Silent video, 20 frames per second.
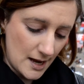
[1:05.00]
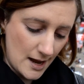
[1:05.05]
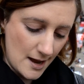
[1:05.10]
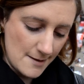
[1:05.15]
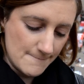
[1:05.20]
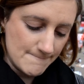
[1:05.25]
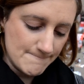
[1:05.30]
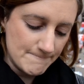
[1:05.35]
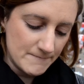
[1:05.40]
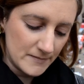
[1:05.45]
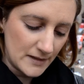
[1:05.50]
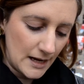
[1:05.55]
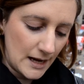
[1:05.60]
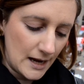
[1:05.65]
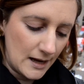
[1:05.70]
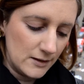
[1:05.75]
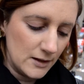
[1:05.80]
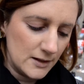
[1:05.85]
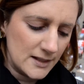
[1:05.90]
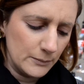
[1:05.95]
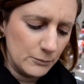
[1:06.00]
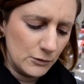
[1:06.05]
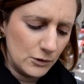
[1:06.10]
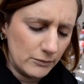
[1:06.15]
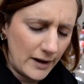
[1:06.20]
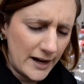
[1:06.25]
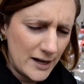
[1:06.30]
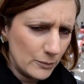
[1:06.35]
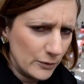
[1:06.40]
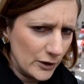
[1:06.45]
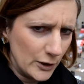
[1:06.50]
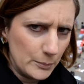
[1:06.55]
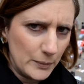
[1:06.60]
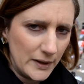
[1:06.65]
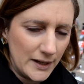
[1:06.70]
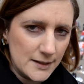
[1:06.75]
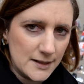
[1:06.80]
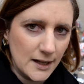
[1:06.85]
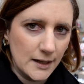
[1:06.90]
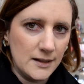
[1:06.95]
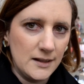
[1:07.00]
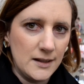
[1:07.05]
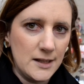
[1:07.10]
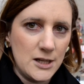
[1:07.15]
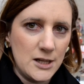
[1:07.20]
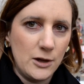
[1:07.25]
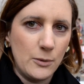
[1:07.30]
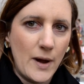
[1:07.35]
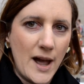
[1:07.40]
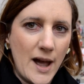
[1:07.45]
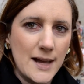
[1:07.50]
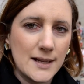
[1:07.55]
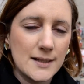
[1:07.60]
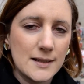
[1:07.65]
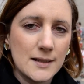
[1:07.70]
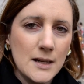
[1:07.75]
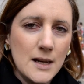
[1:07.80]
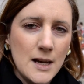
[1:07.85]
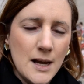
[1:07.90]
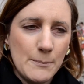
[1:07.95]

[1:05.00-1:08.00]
and there's some great work being done in the US